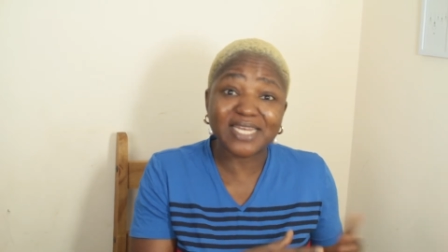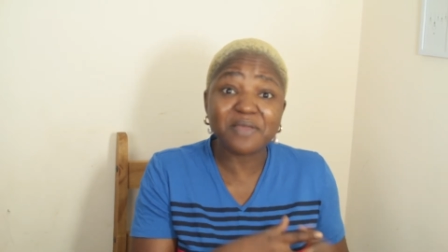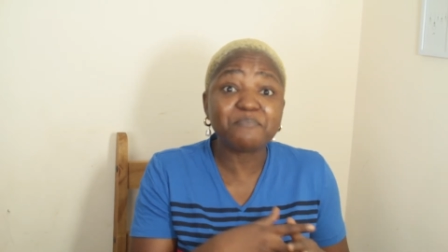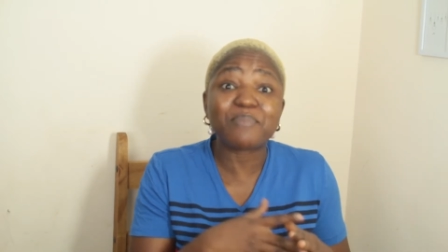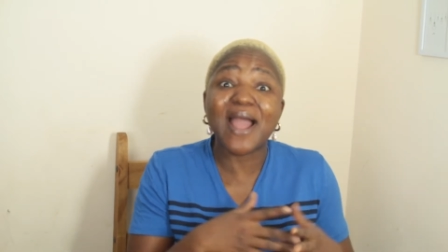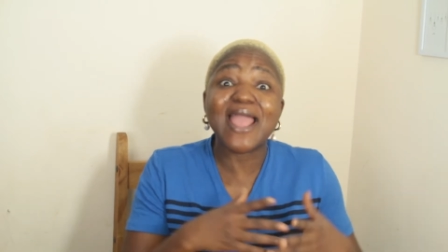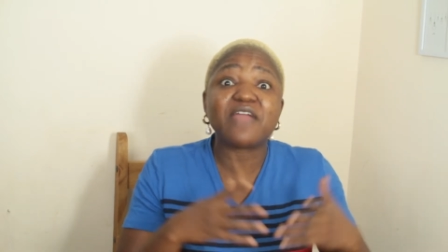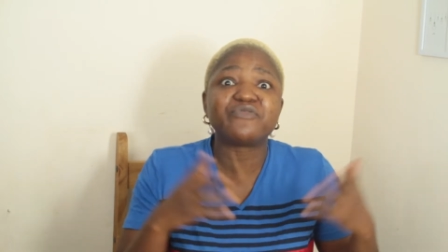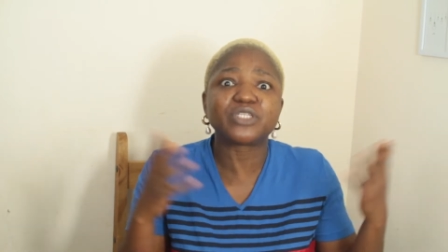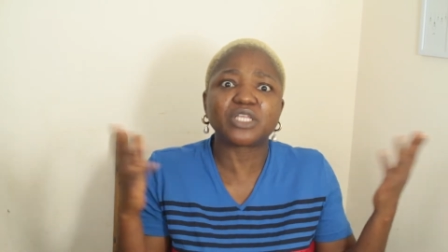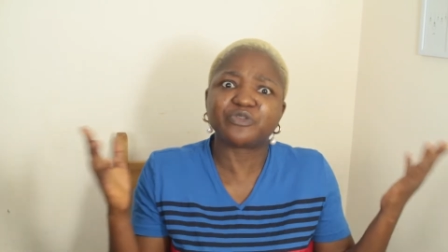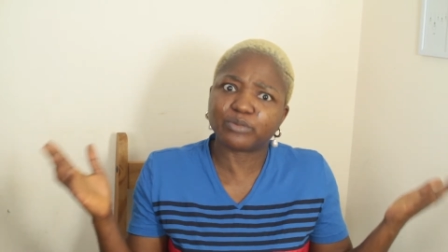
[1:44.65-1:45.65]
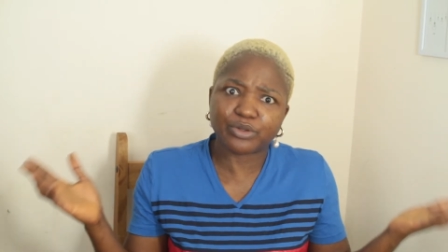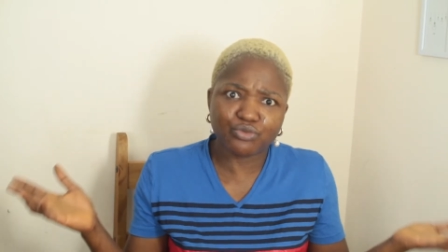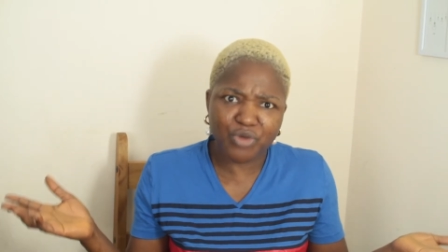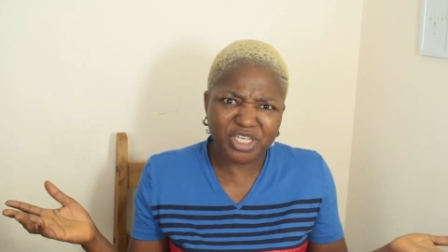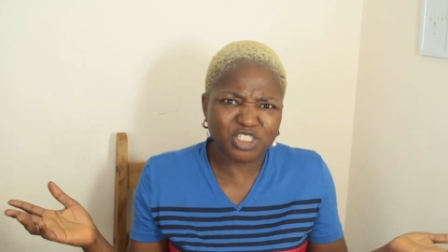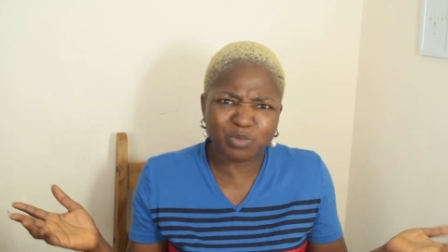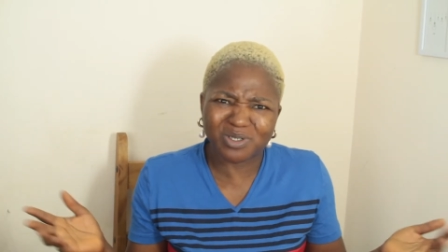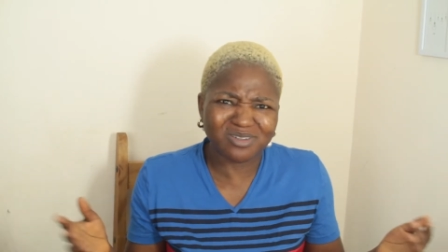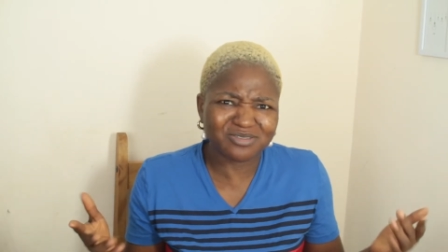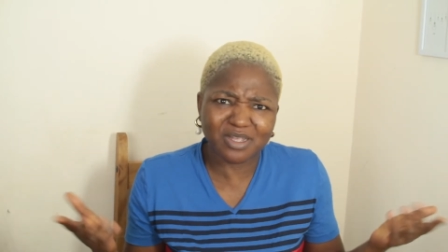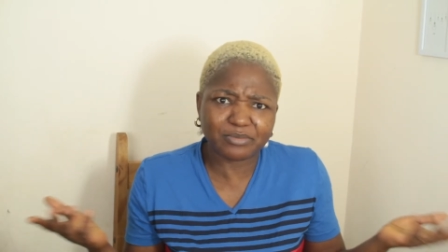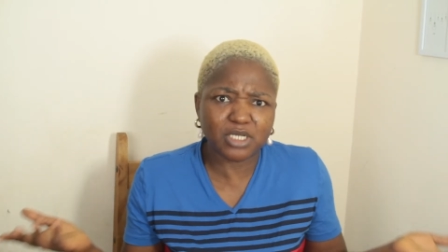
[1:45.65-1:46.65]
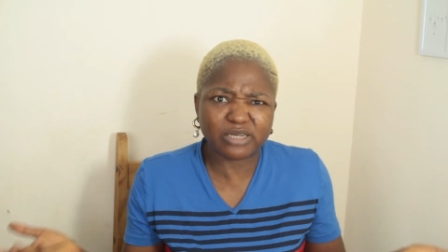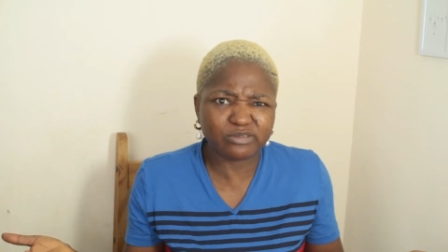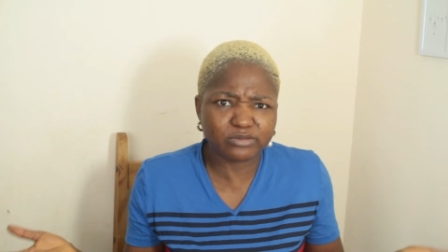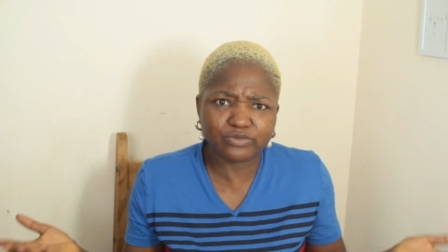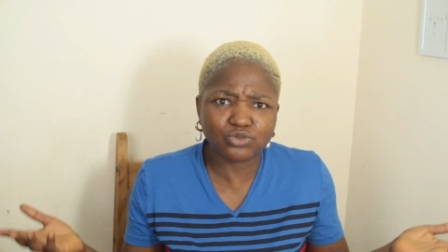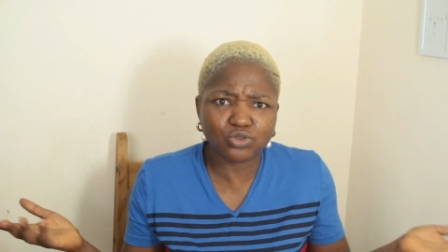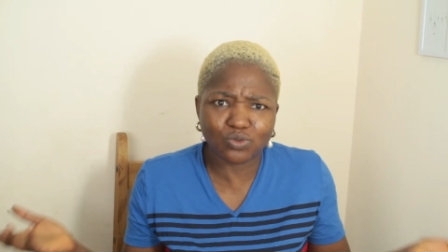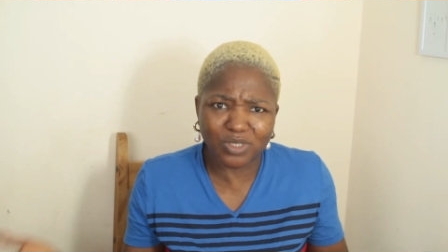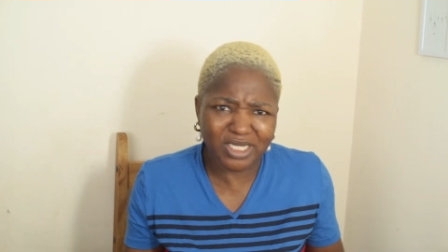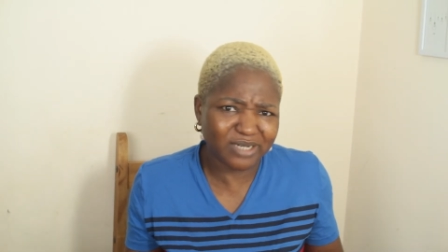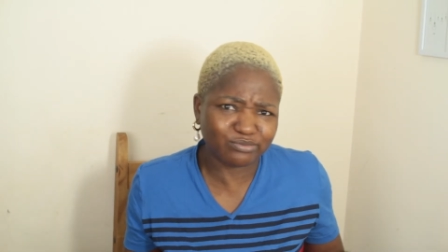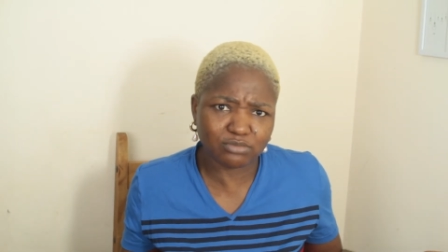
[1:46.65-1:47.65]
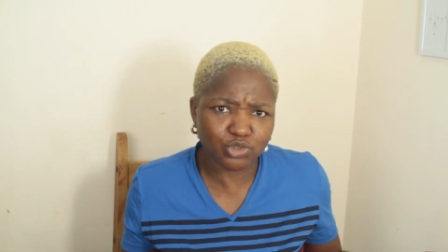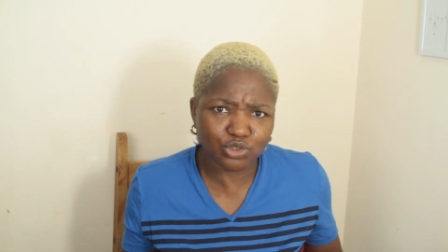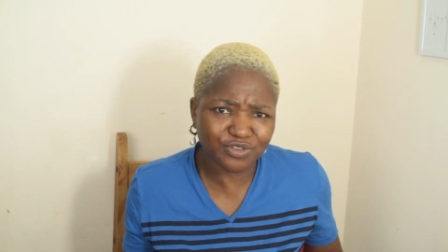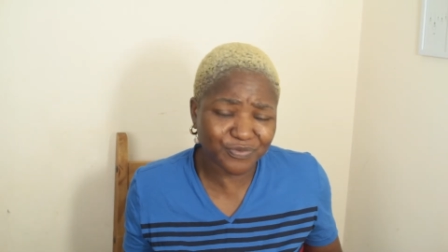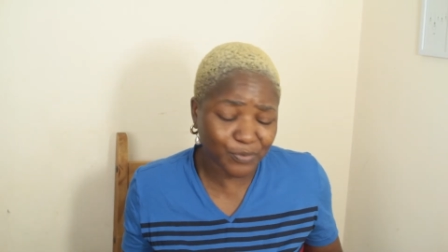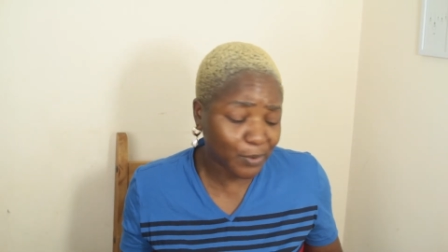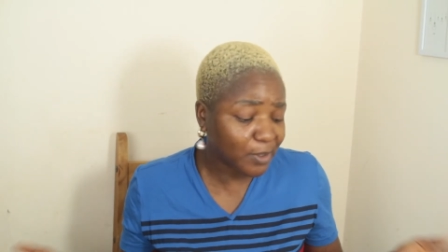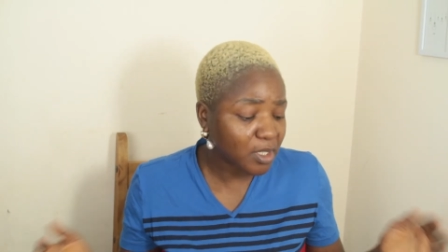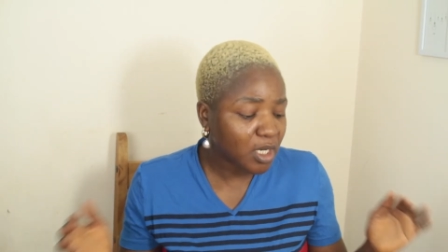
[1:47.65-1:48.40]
I didn't buy everything from the range because I don't even know what they're used for.